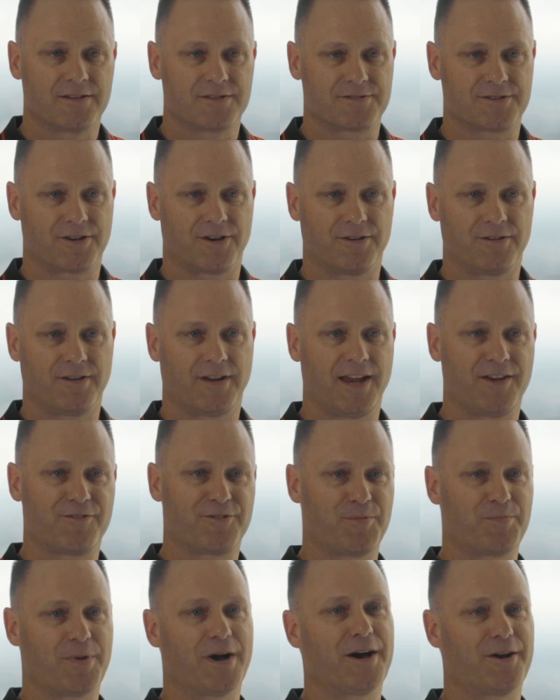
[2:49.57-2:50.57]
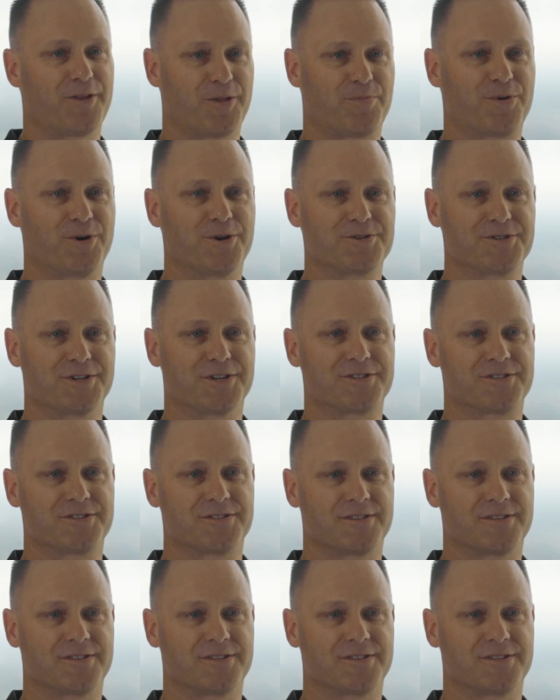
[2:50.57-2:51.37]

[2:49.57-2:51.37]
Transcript: So every part of the process